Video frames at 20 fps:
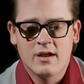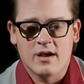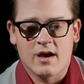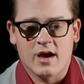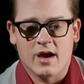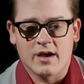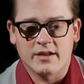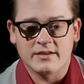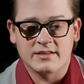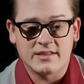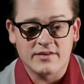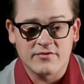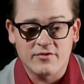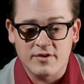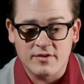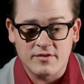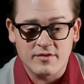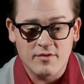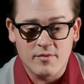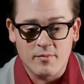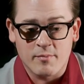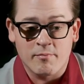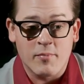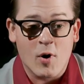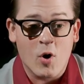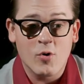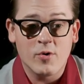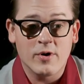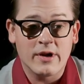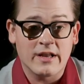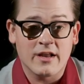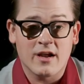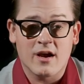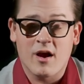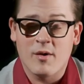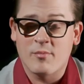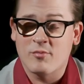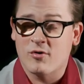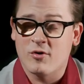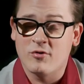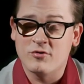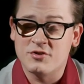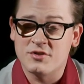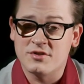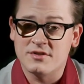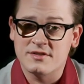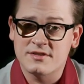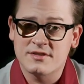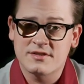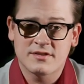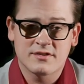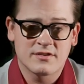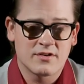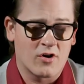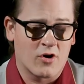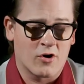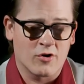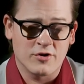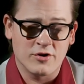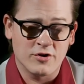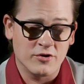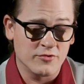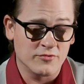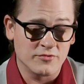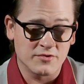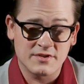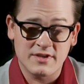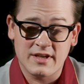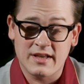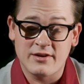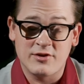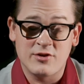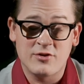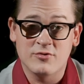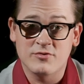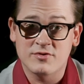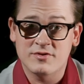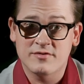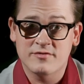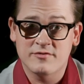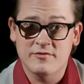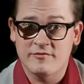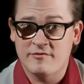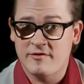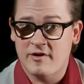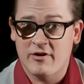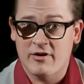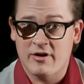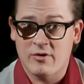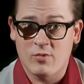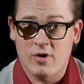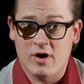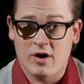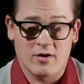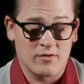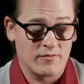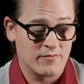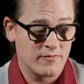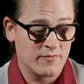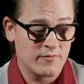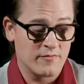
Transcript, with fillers: Uh, different bowing approaches are used and used very well,